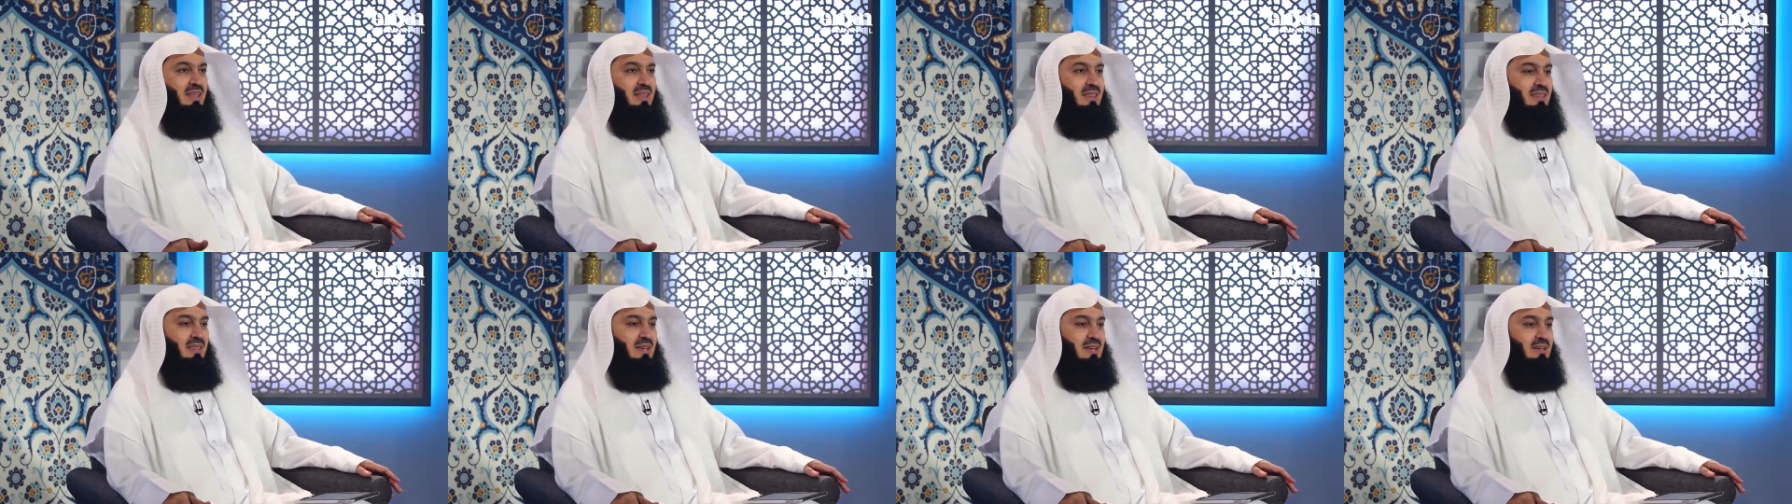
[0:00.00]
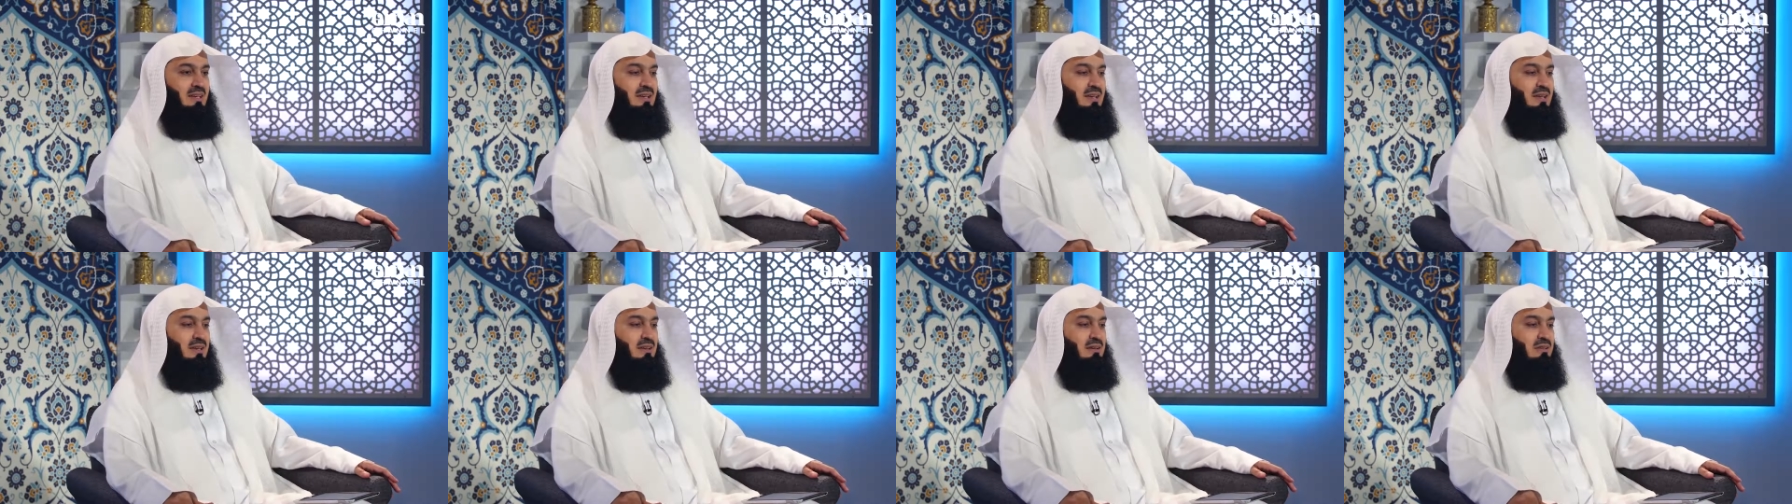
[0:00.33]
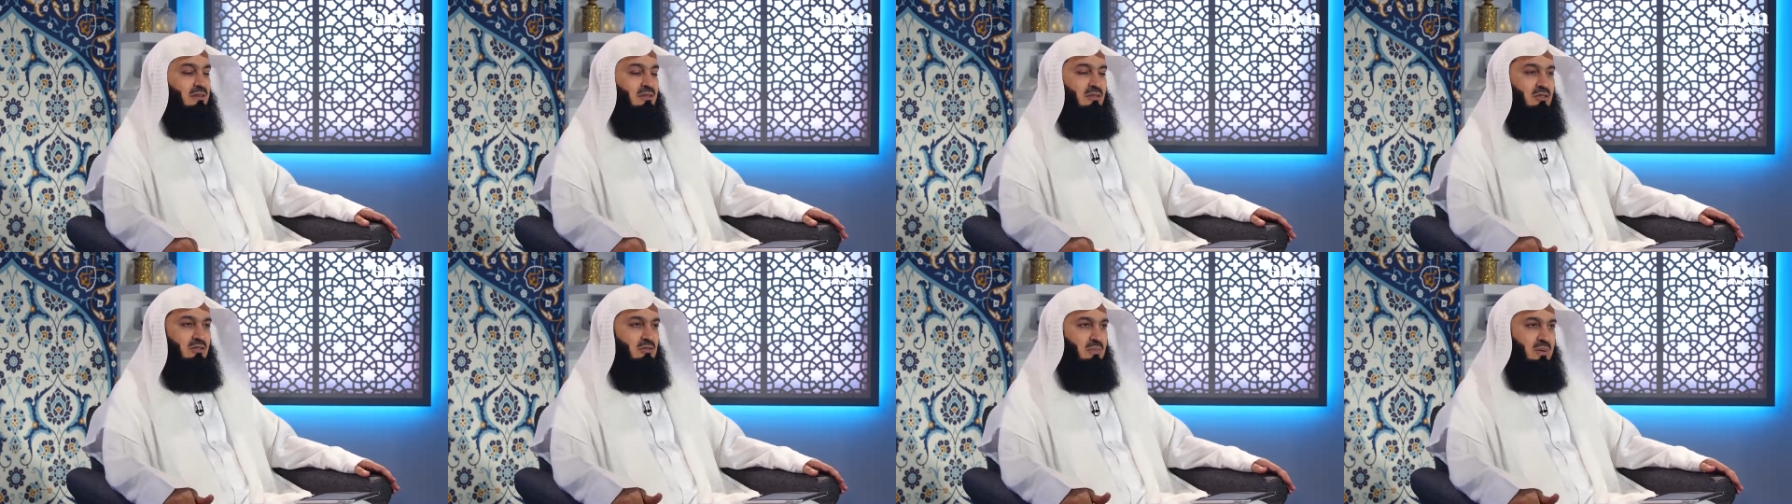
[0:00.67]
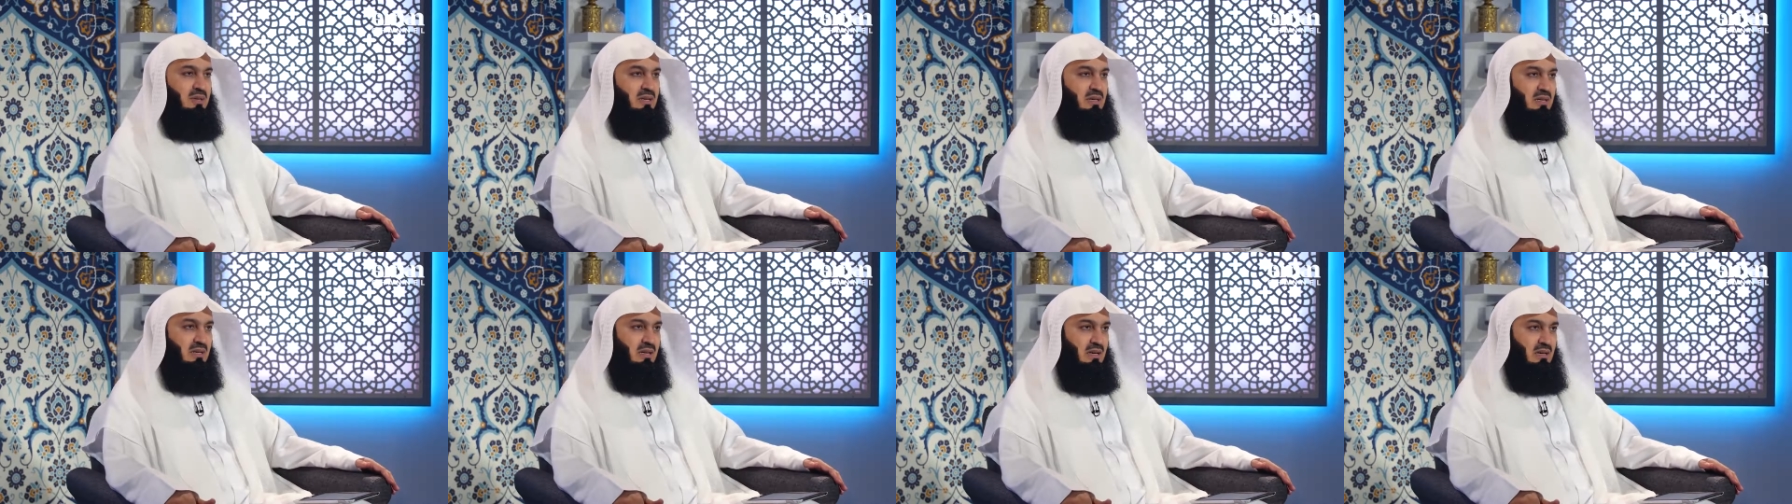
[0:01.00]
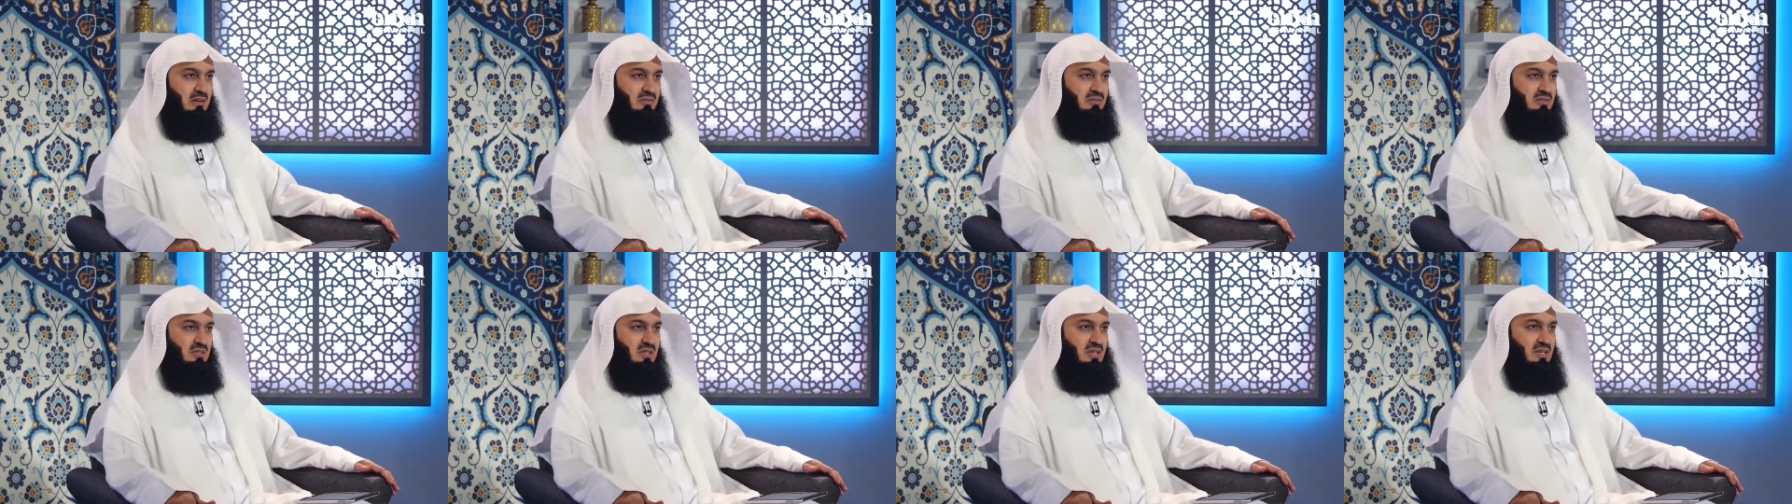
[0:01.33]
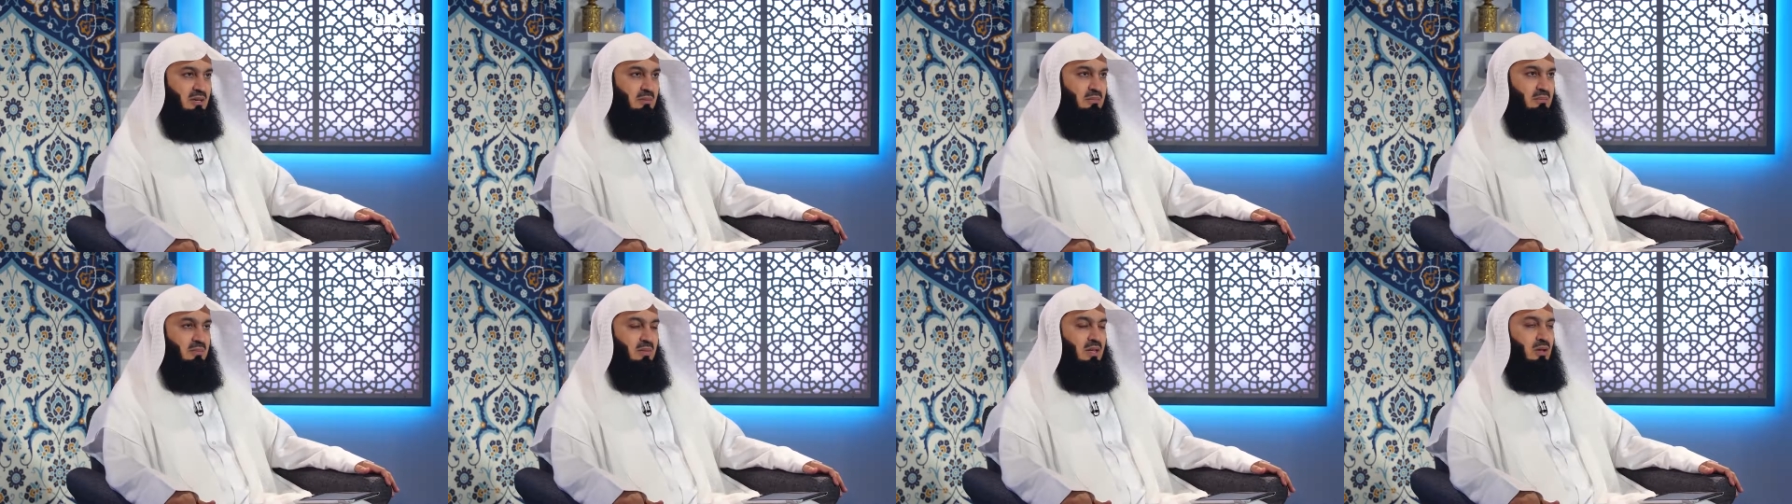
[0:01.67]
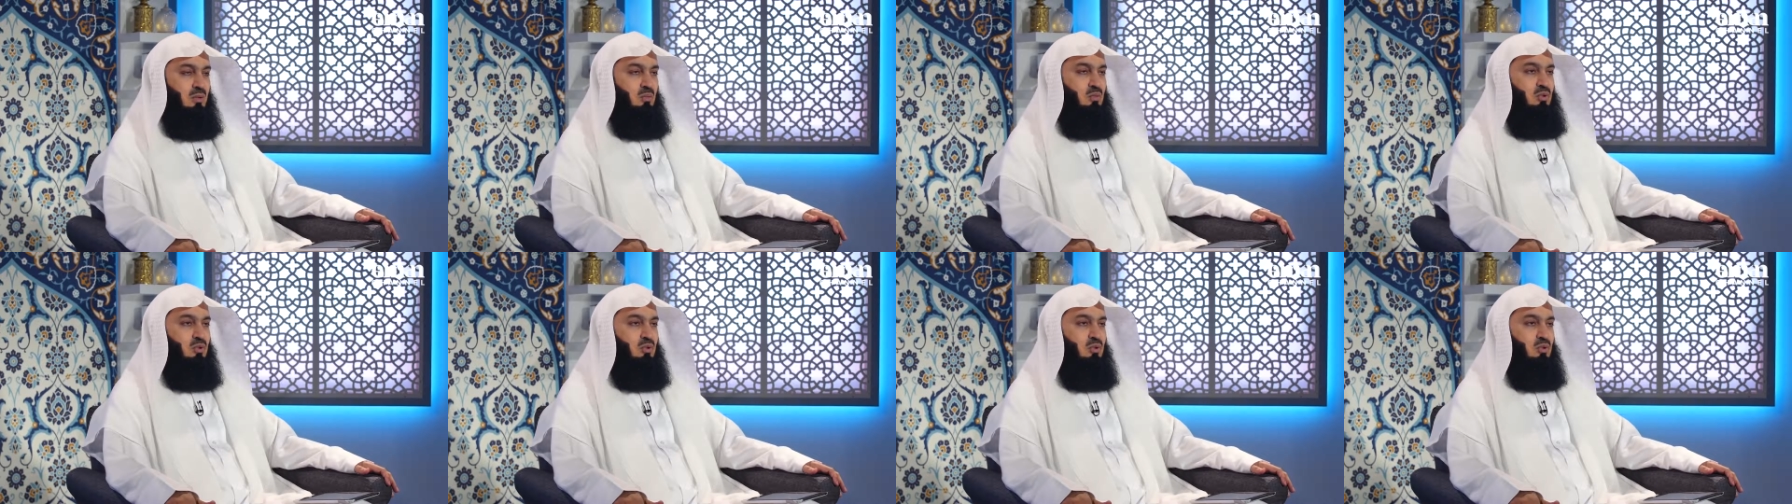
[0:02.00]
that nobody after him